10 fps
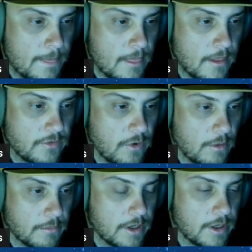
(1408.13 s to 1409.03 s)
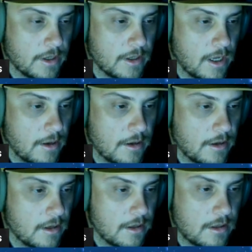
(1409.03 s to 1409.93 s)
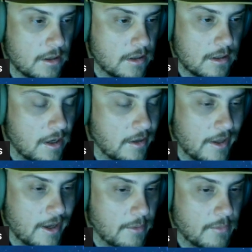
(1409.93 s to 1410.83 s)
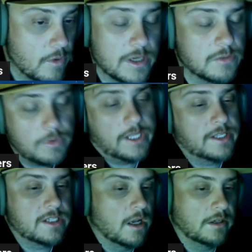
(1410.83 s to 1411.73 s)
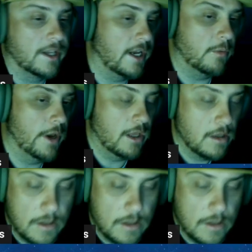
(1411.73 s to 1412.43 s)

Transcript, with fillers: Yeah, so I mean, I'm gonna, uh, as well. Uh, yeah, I mean, because we get skunked anyway.